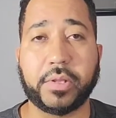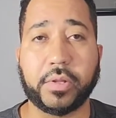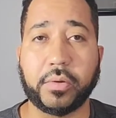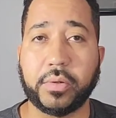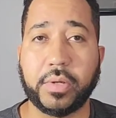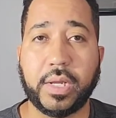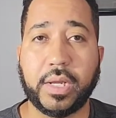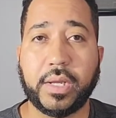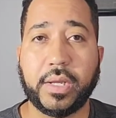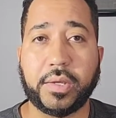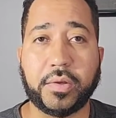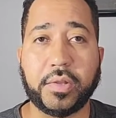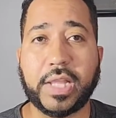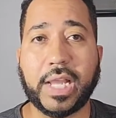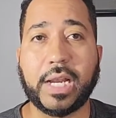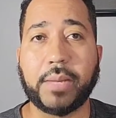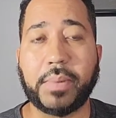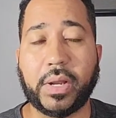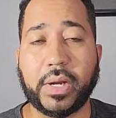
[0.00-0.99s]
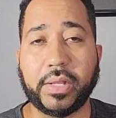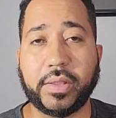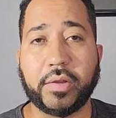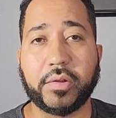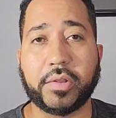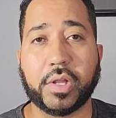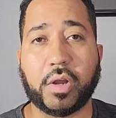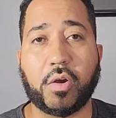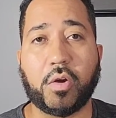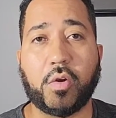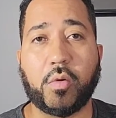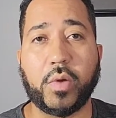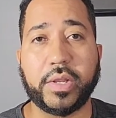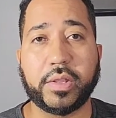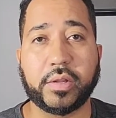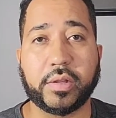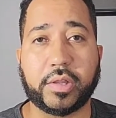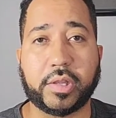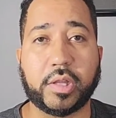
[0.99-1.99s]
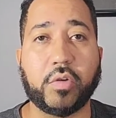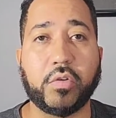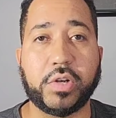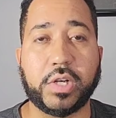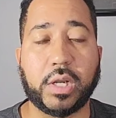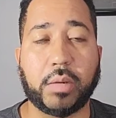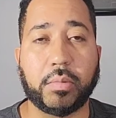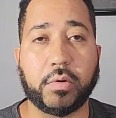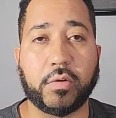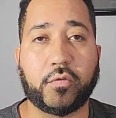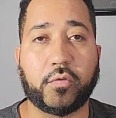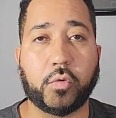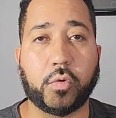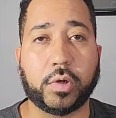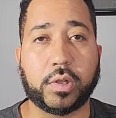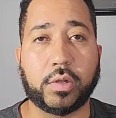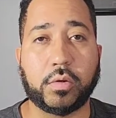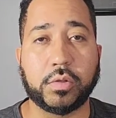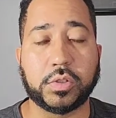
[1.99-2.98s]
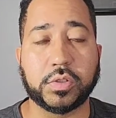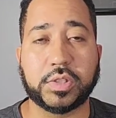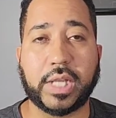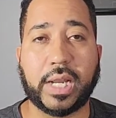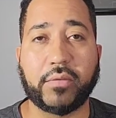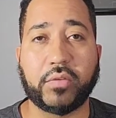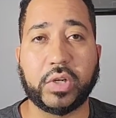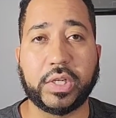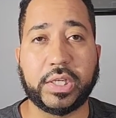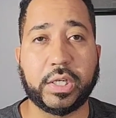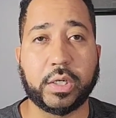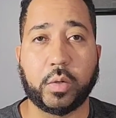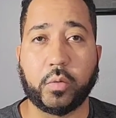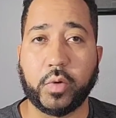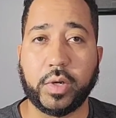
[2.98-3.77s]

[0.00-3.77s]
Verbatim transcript: So you think about it, there's always a certain number of foreclosures every year,